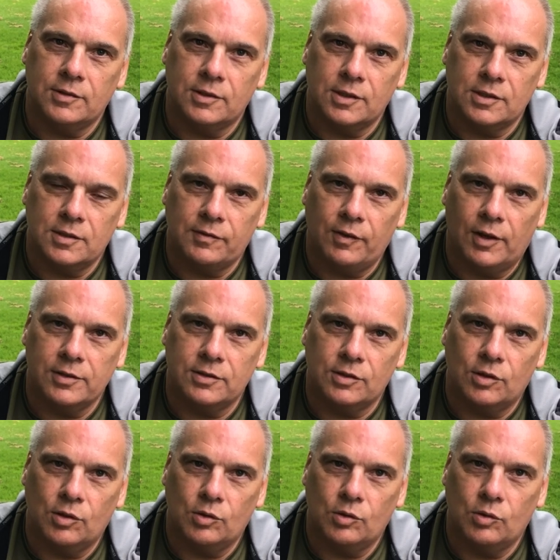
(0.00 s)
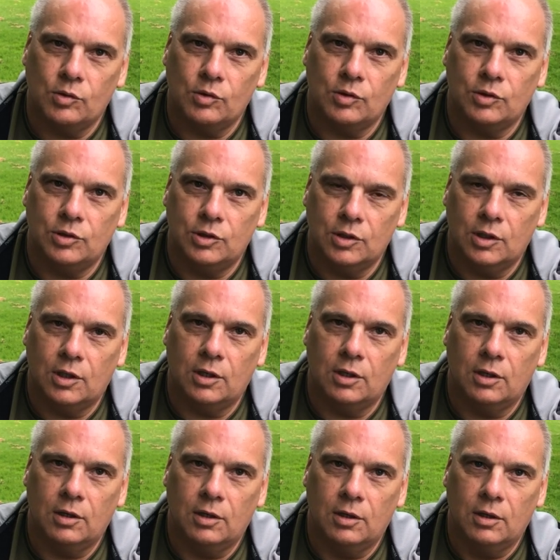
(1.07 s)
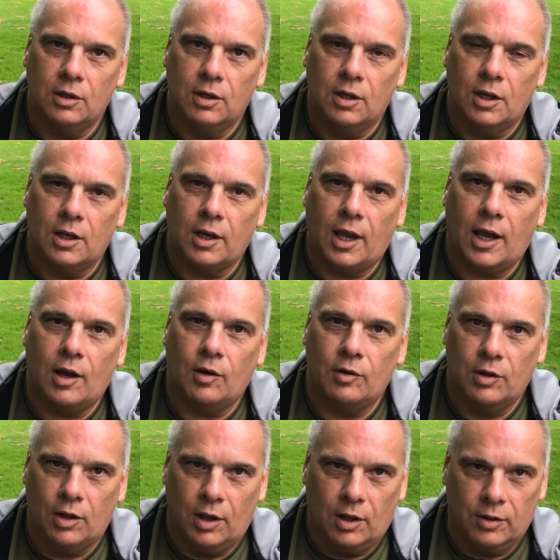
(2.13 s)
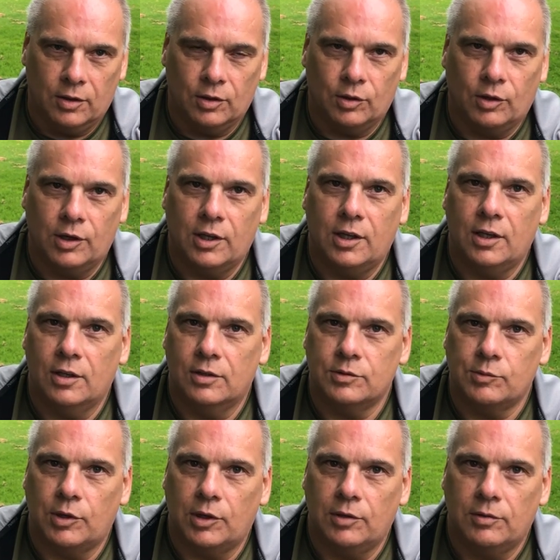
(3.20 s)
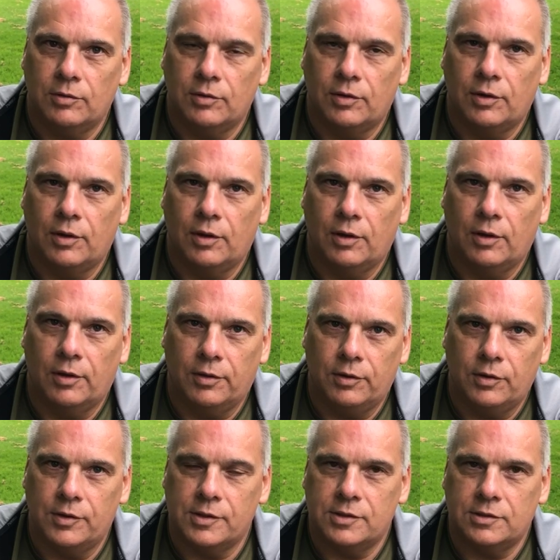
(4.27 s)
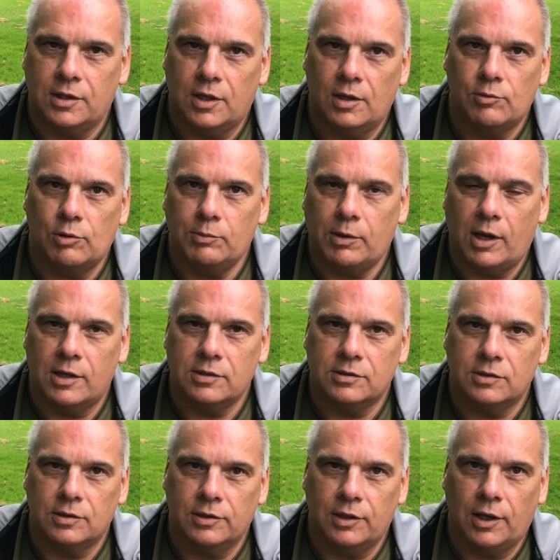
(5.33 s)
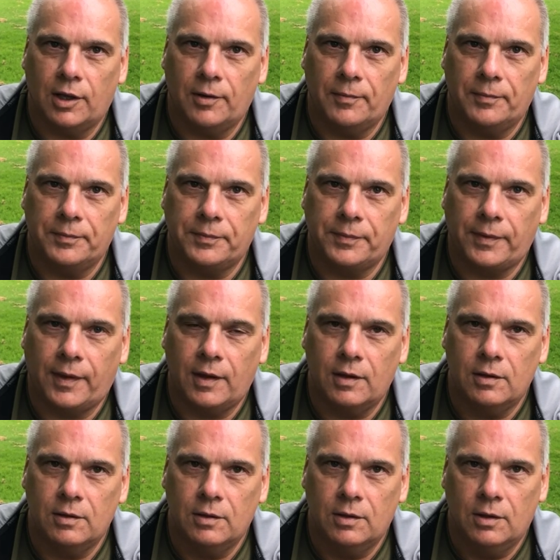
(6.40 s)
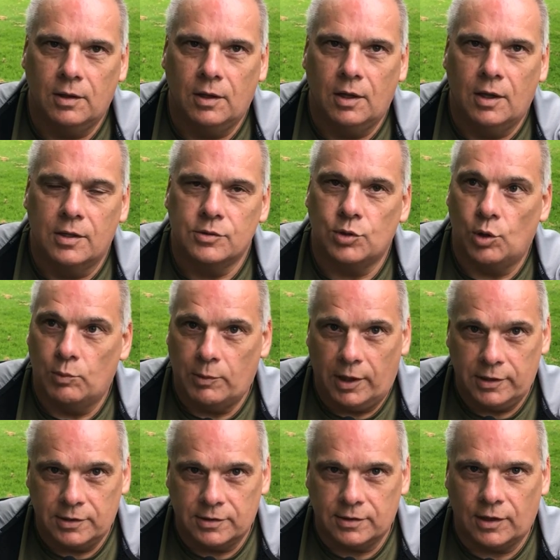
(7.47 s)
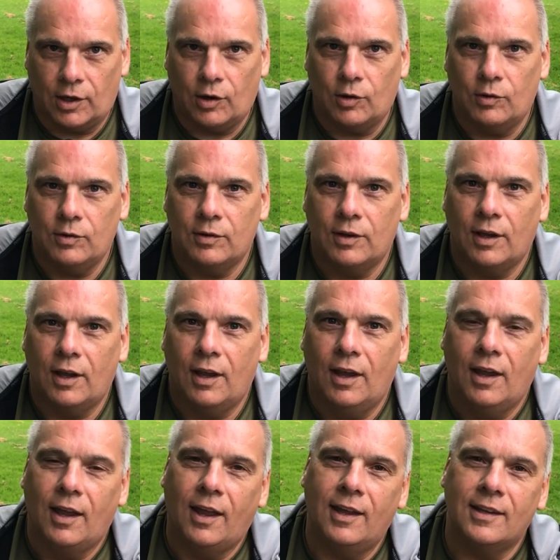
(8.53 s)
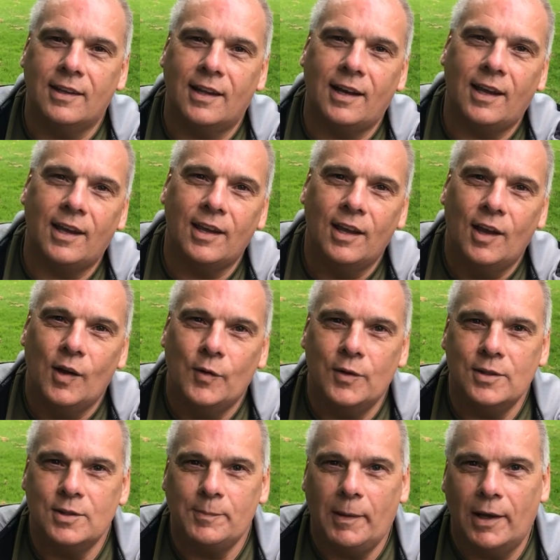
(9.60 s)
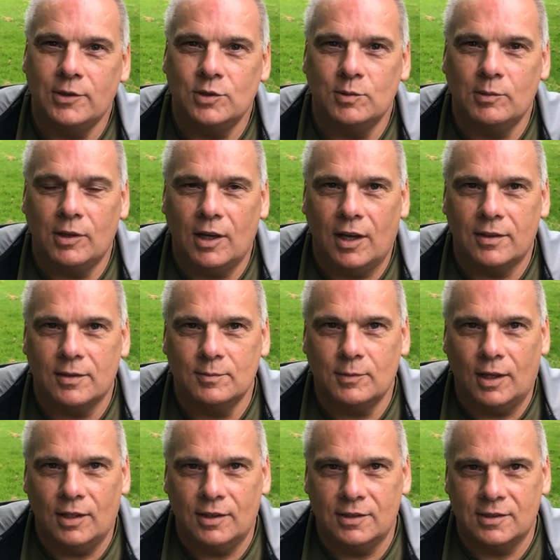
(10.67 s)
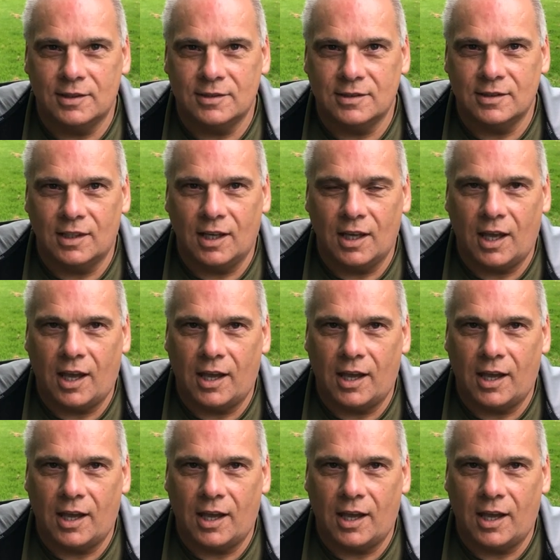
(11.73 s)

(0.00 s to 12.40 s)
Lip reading: and just felt so good and how the Lord healed me through this team and Pastor Lee. So much so that I went back to my ophthalmologist and I